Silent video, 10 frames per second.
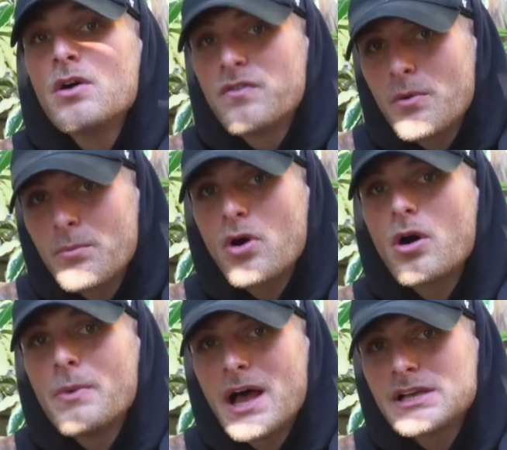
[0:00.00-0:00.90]

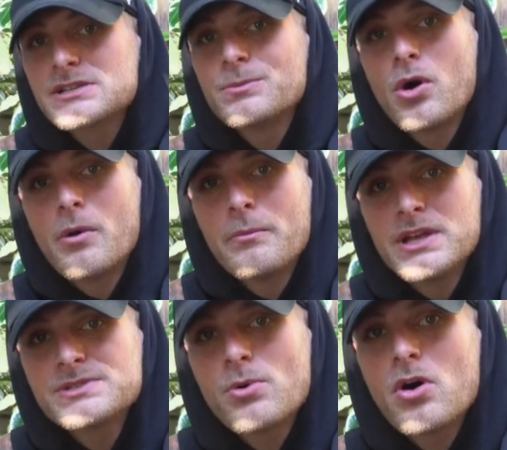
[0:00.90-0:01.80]
football, basketball, and
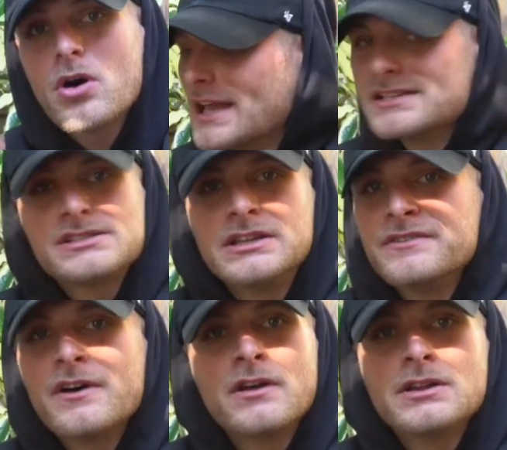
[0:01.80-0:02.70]
baseball, instantly
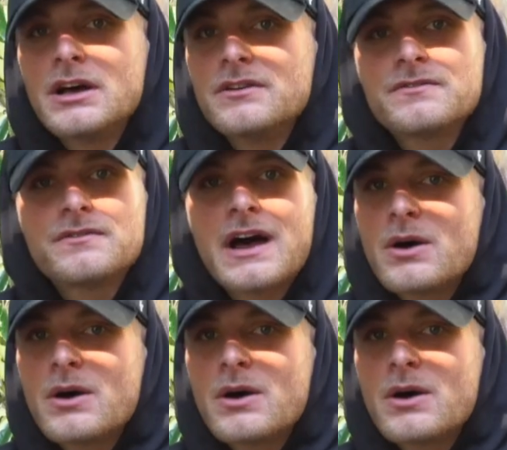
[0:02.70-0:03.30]
fell in love.